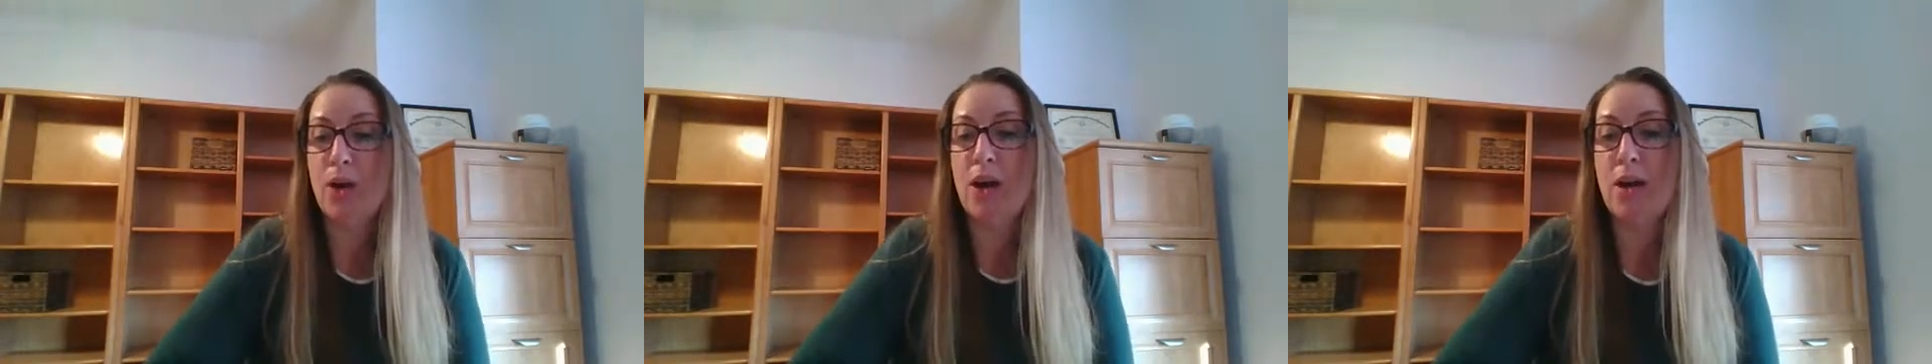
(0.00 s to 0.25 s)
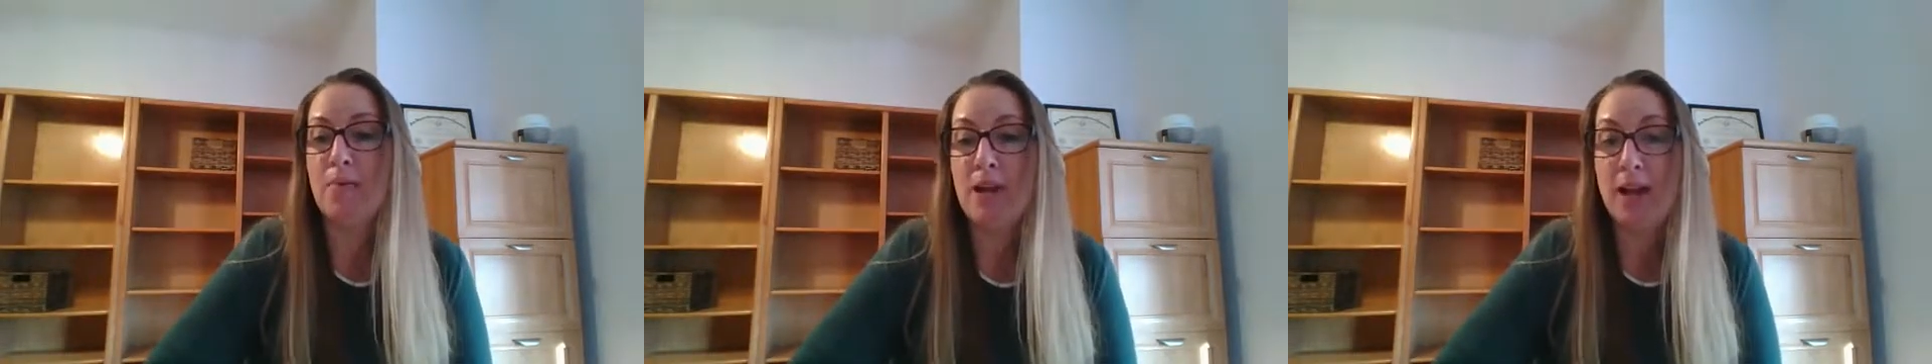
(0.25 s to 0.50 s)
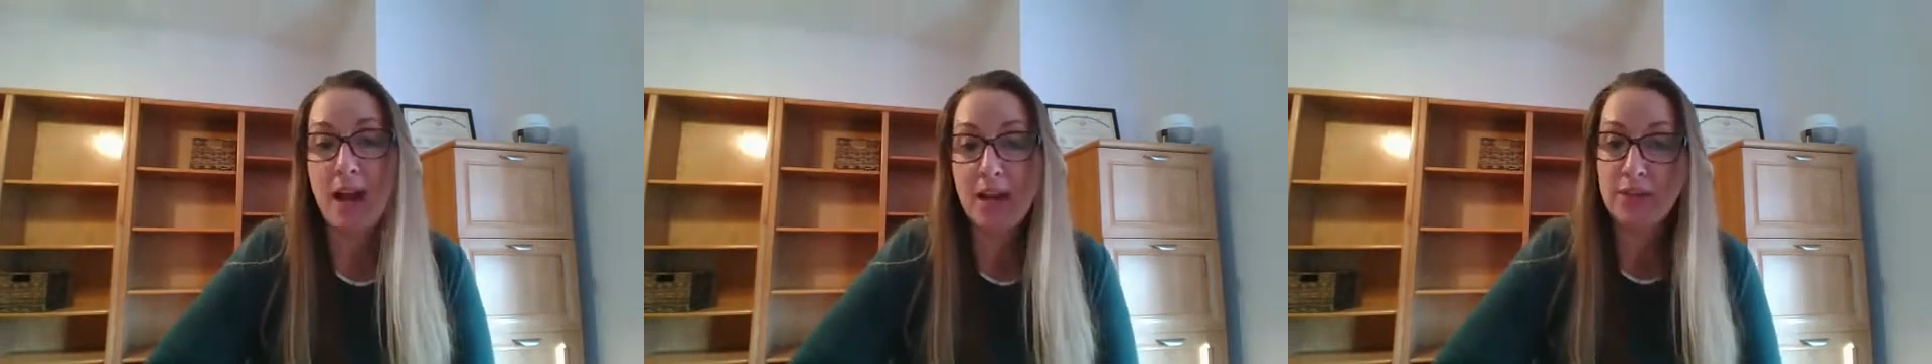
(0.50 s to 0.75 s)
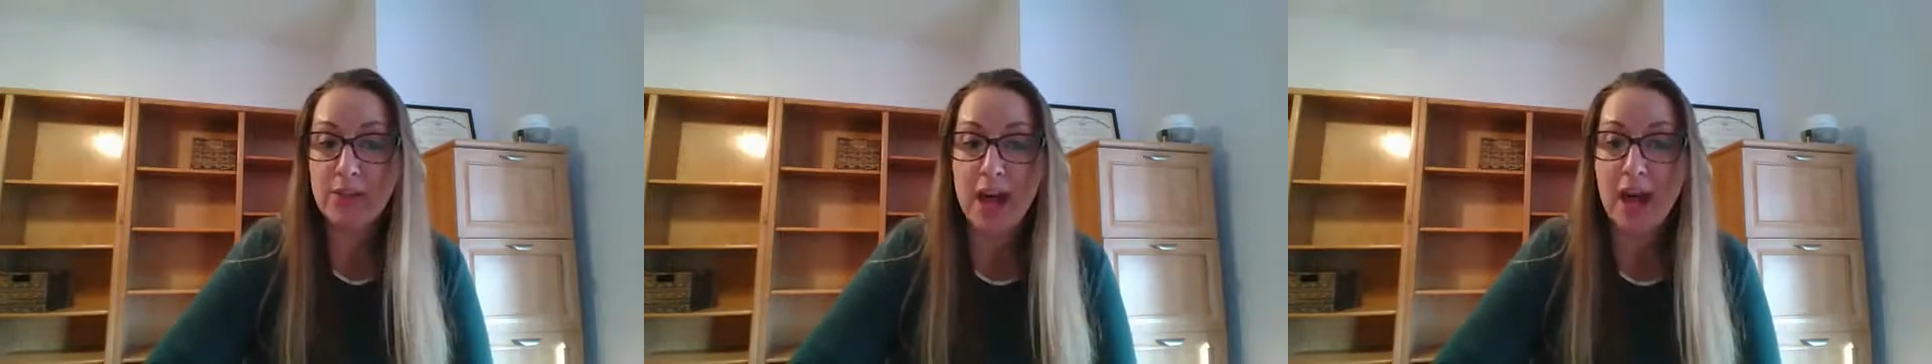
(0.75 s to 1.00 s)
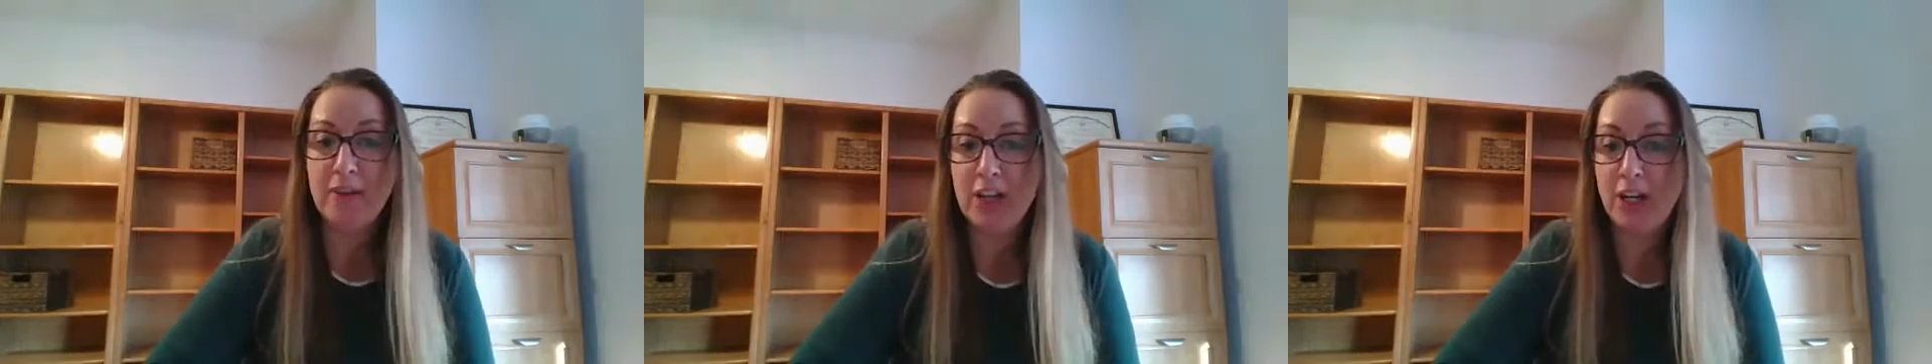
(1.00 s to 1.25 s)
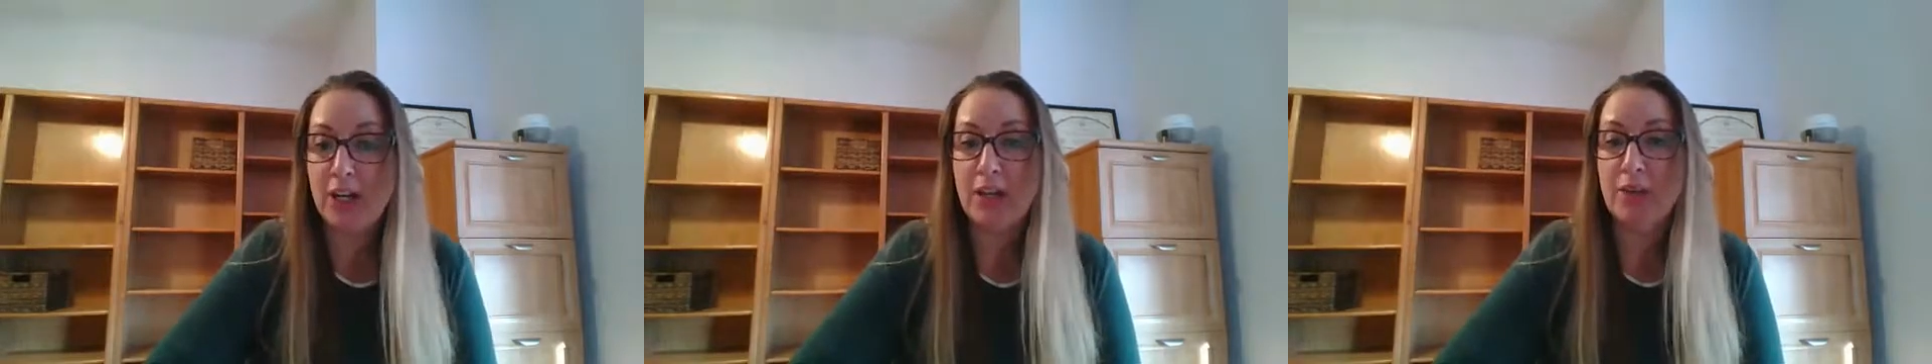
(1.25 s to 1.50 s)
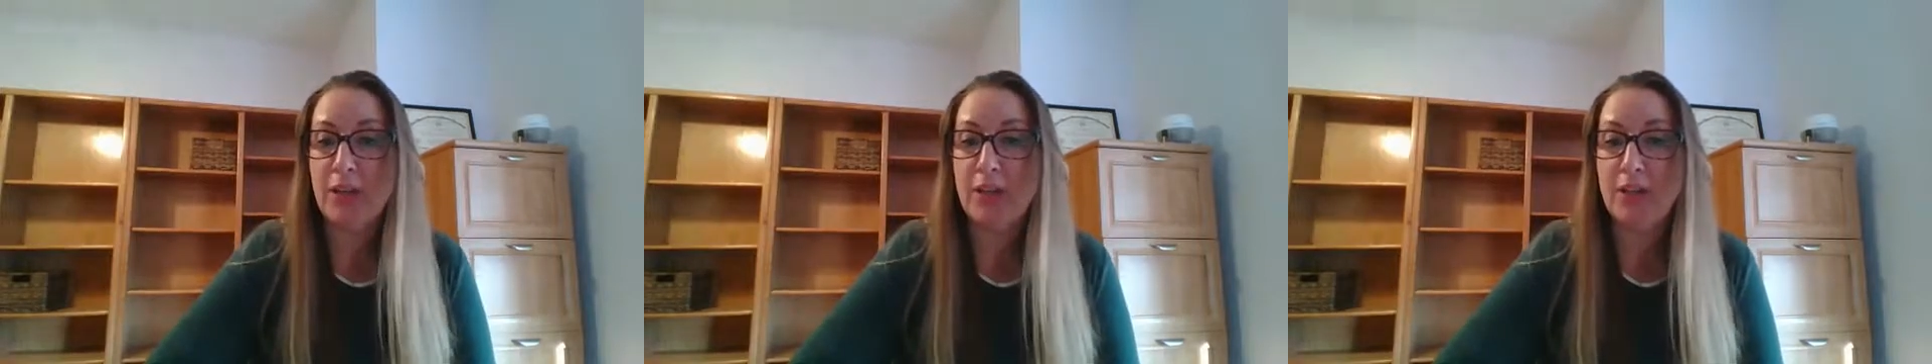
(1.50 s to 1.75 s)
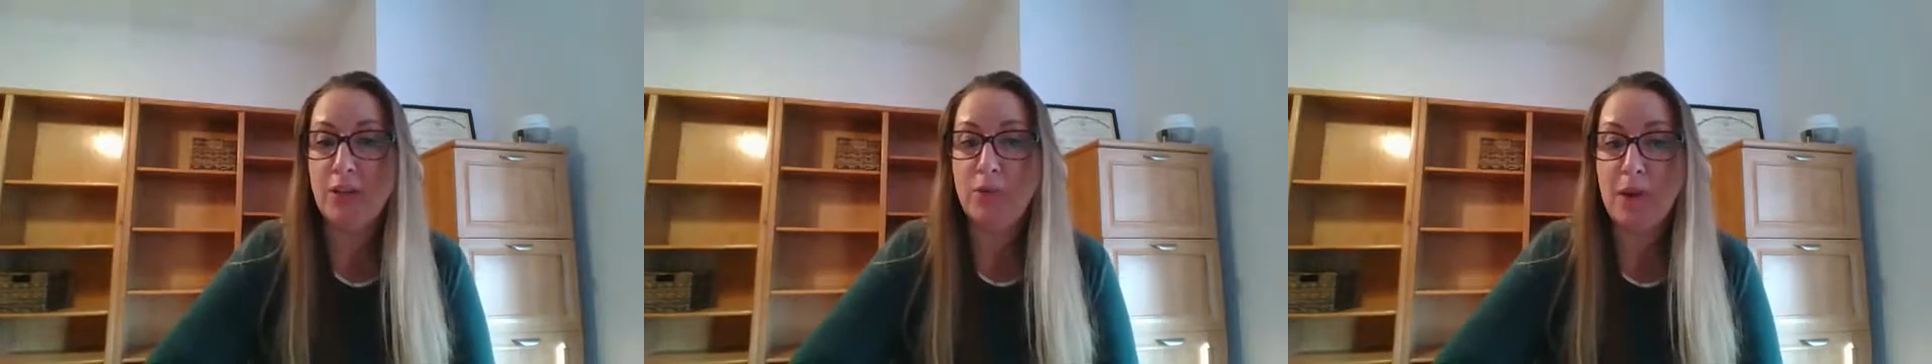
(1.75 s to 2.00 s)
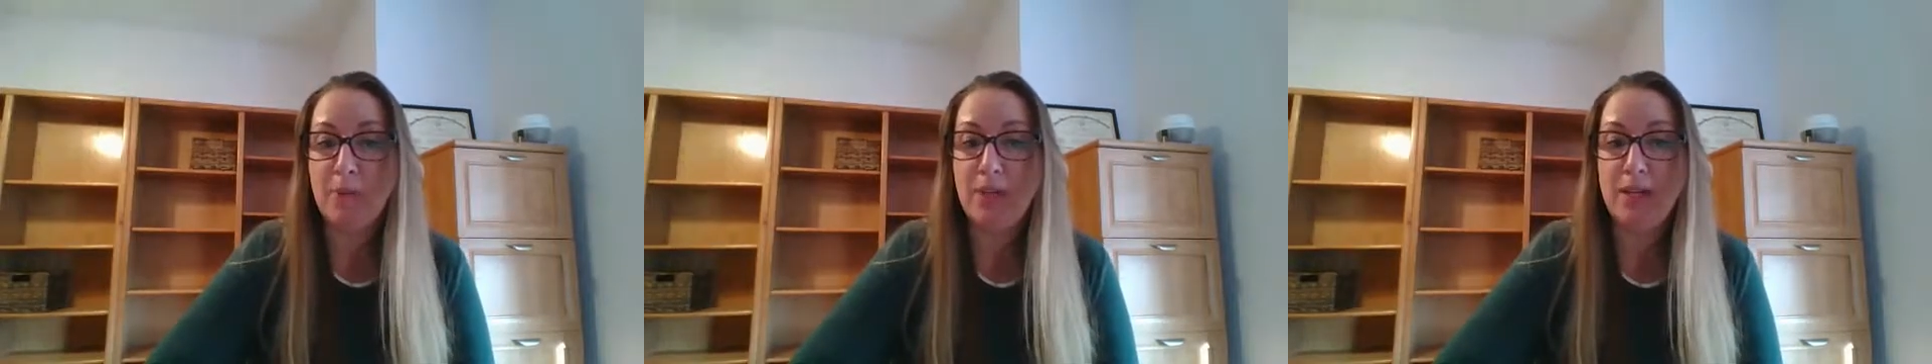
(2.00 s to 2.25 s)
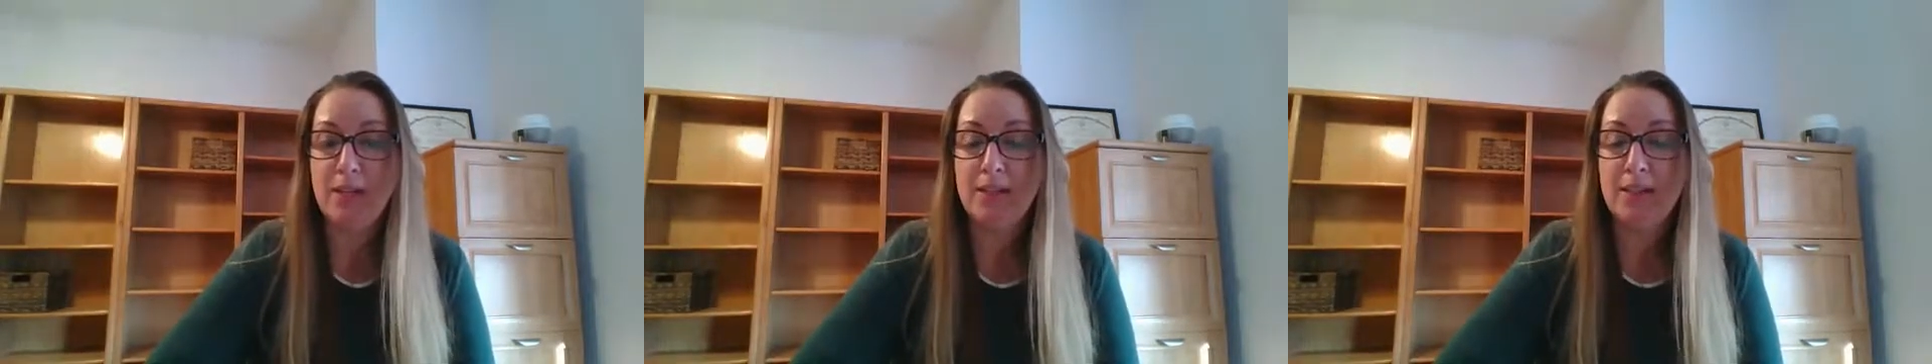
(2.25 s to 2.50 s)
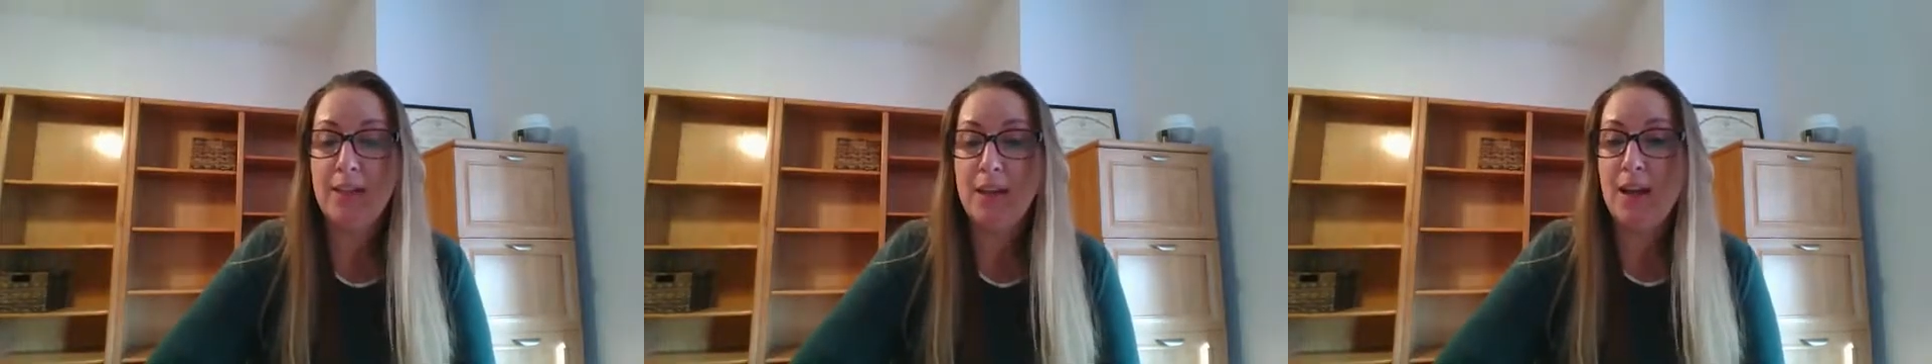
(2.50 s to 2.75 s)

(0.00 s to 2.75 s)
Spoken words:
I use lavender with new puppies,